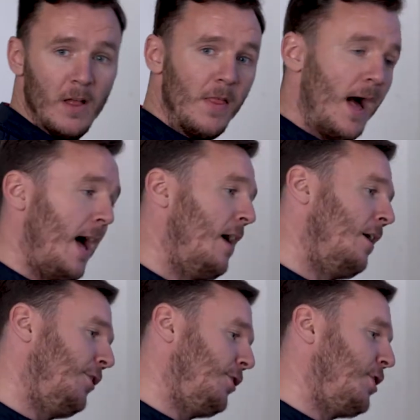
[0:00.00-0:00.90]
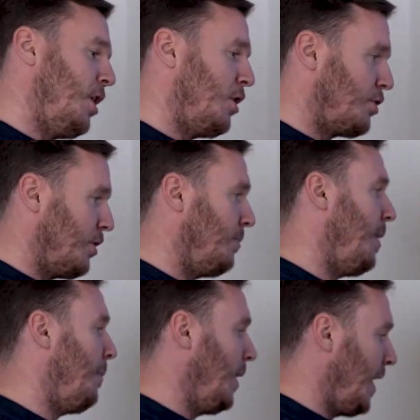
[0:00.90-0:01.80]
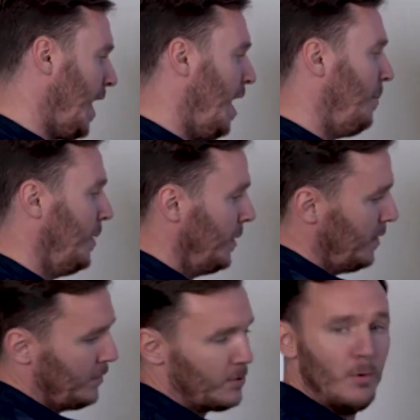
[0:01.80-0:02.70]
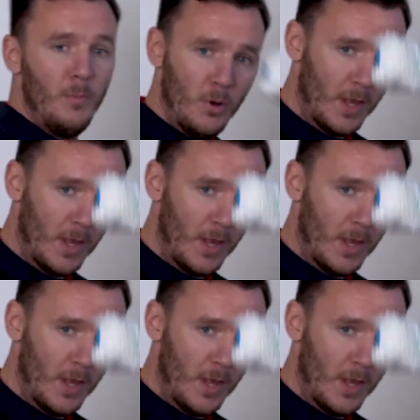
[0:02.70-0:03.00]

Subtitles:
that detergent bubbling up. So we'll put